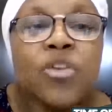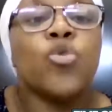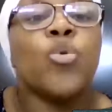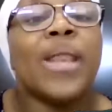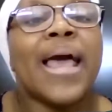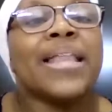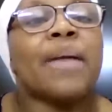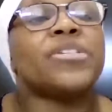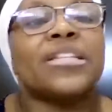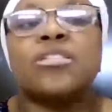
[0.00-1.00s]
you will end
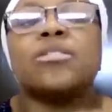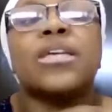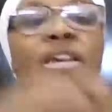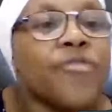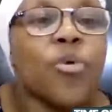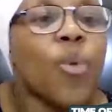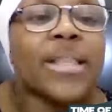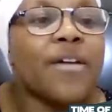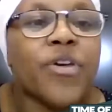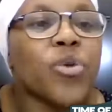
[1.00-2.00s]
up just giving
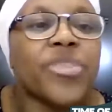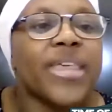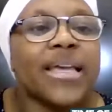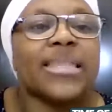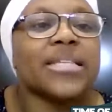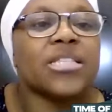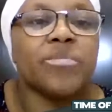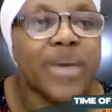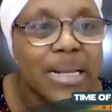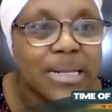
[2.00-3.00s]
whatever you think
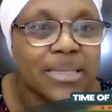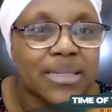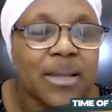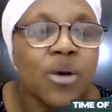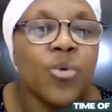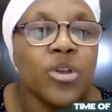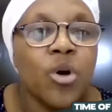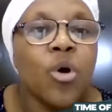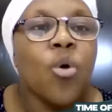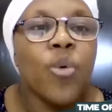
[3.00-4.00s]
this means,
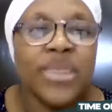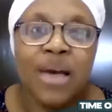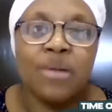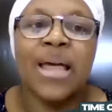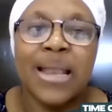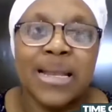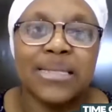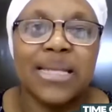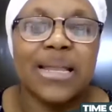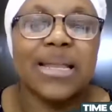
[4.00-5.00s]
without
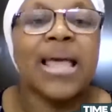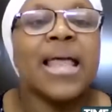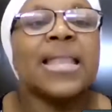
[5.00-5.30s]
understanding.